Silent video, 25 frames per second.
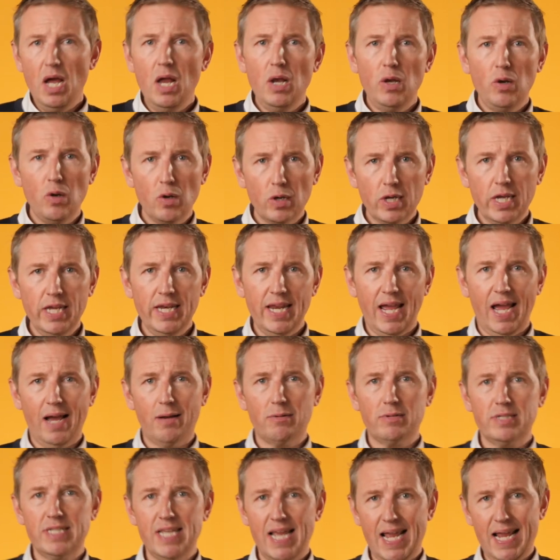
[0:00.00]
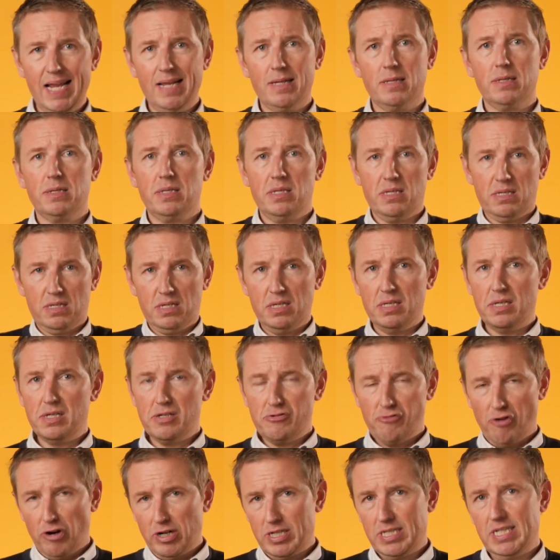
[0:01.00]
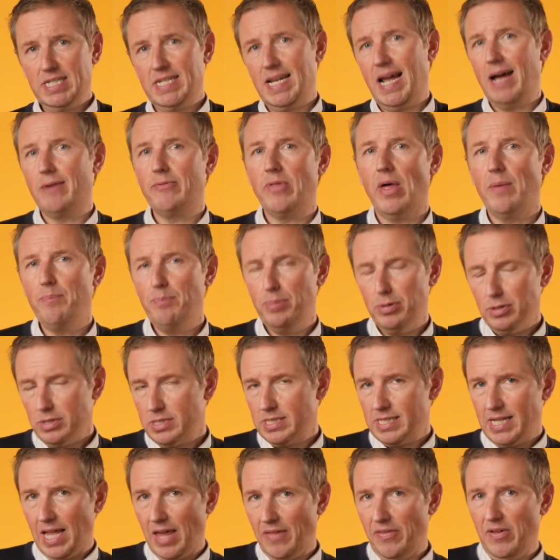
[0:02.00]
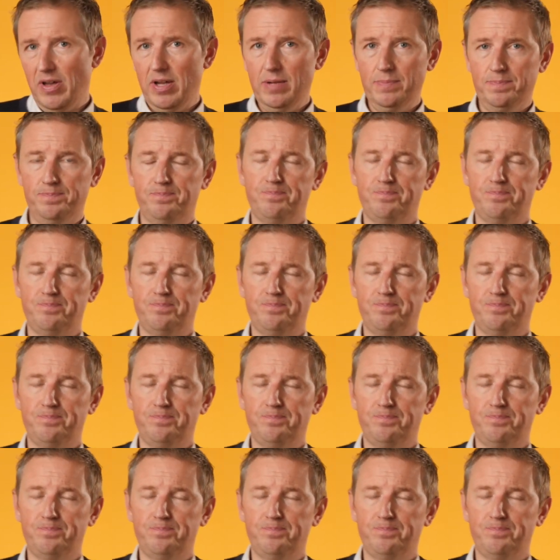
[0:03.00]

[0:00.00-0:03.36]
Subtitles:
looking at how texts are constructed, how they're put together.